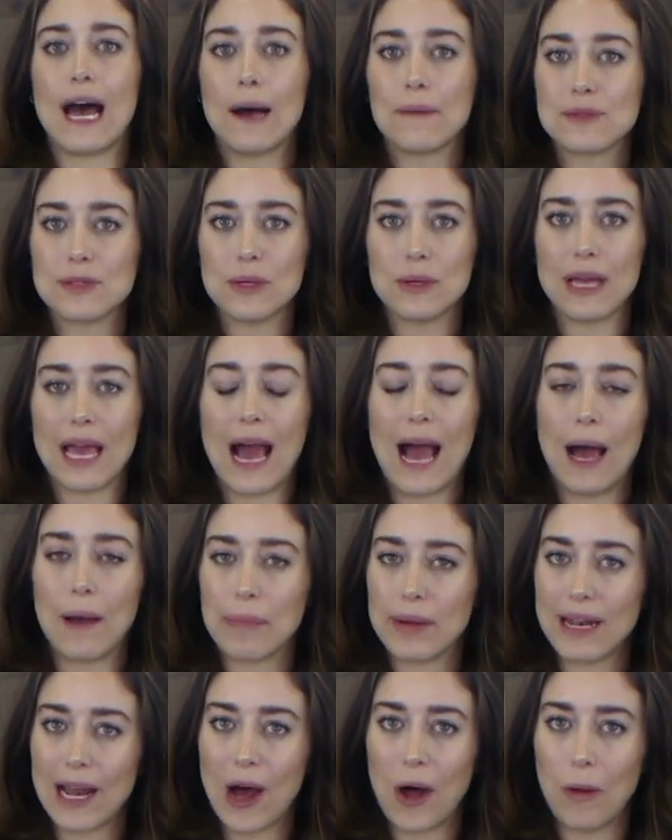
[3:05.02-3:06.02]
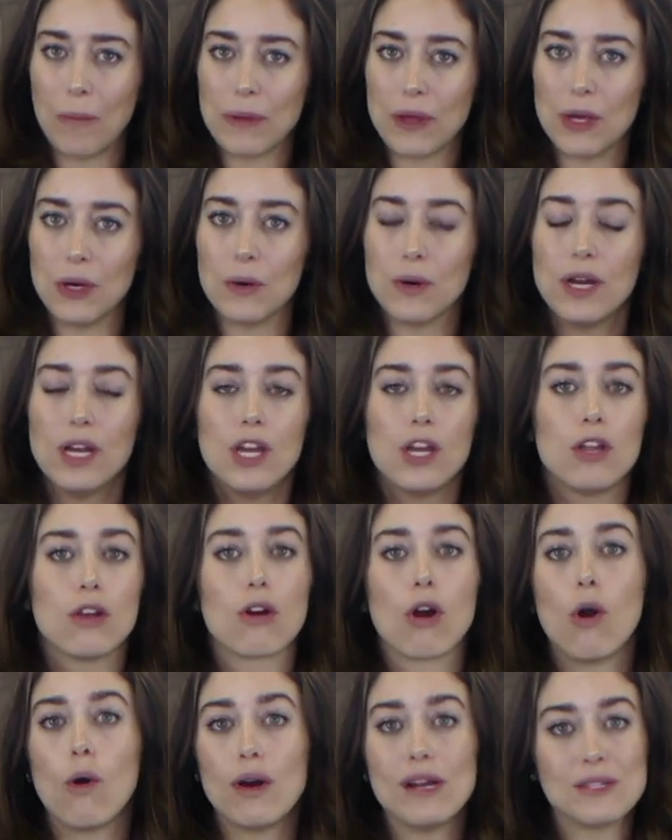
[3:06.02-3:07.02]
absolutely happy to help you.
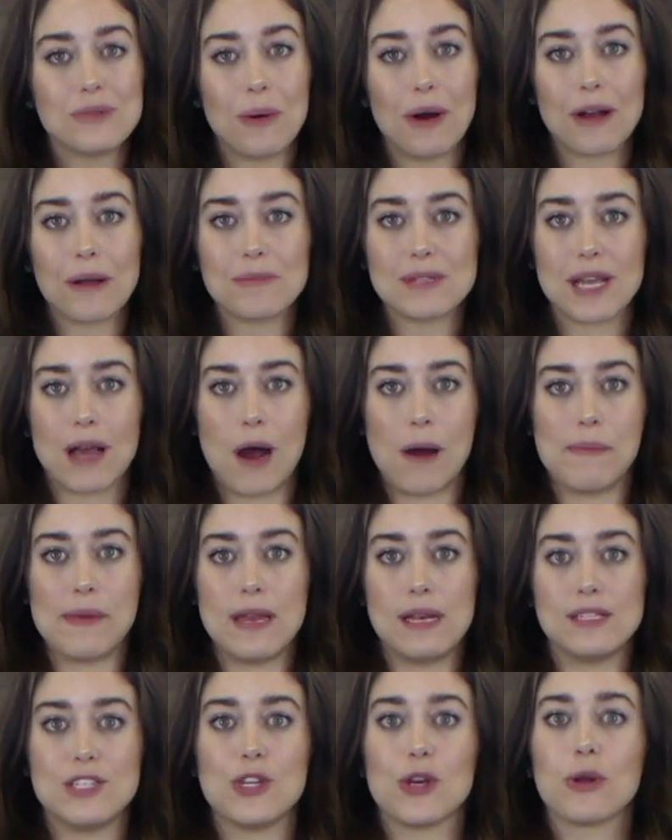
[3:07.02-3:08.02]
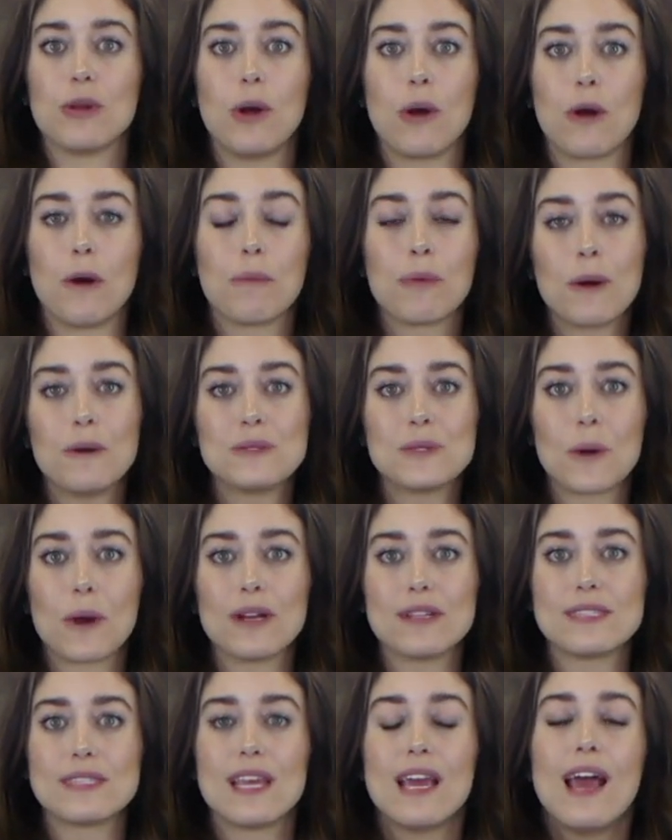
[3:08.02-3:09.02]
You're always welcome to come into your local
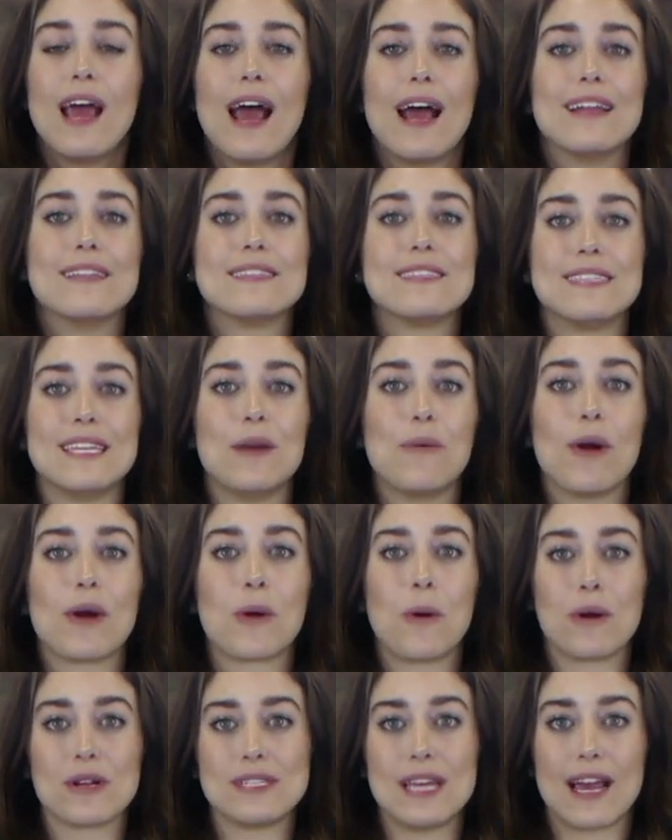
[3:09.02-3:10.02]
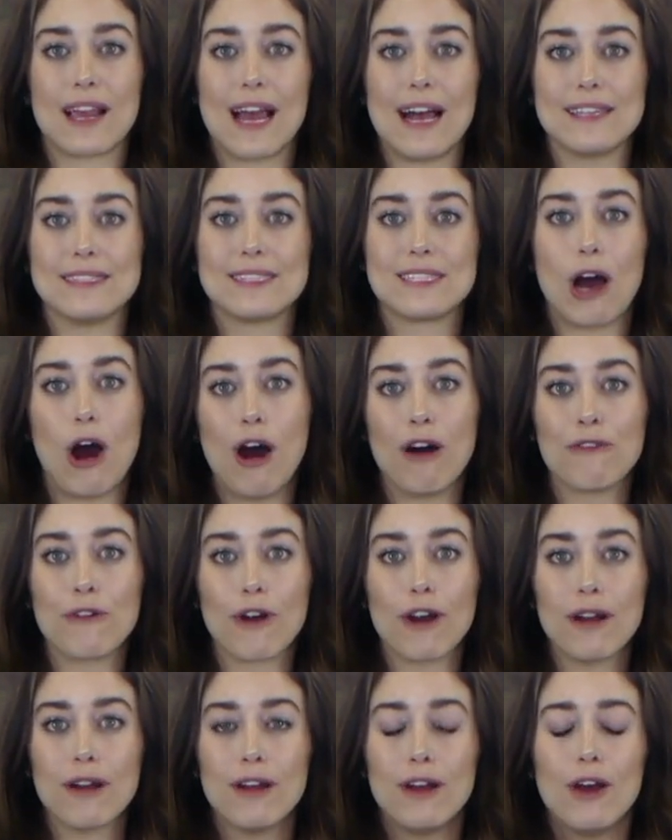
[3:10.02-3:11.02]
ProSource and see what COREtec has to
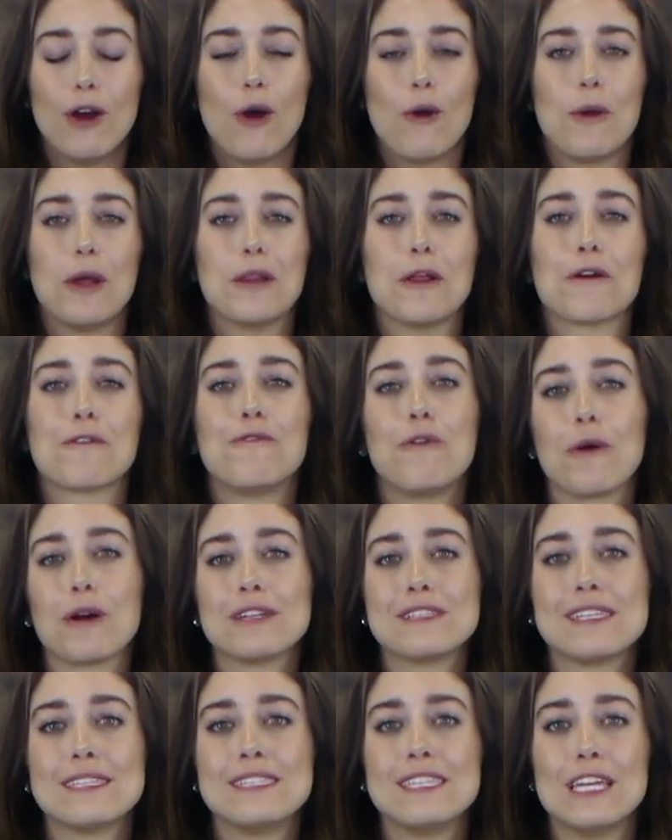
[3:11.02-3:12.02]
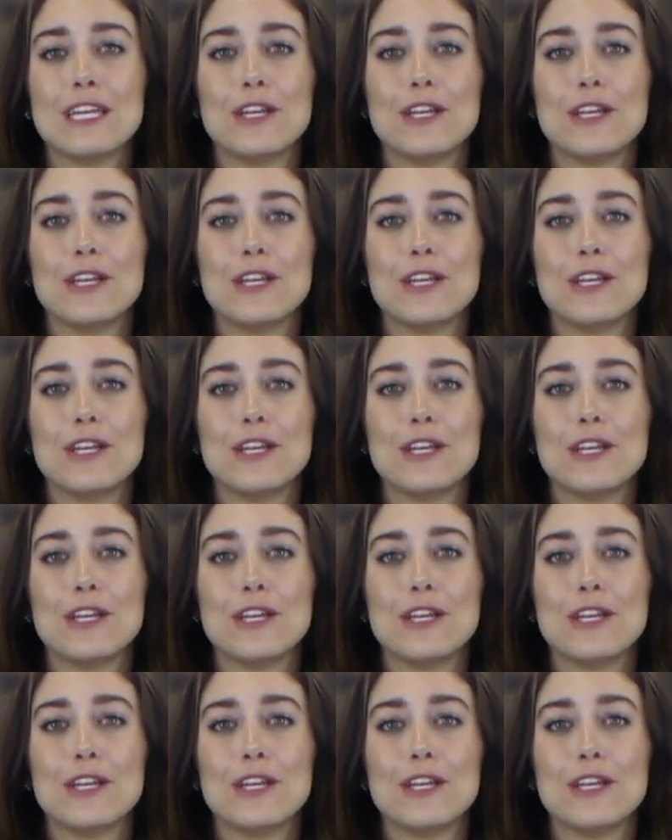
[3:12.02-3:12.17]
offer. We look forward to seeing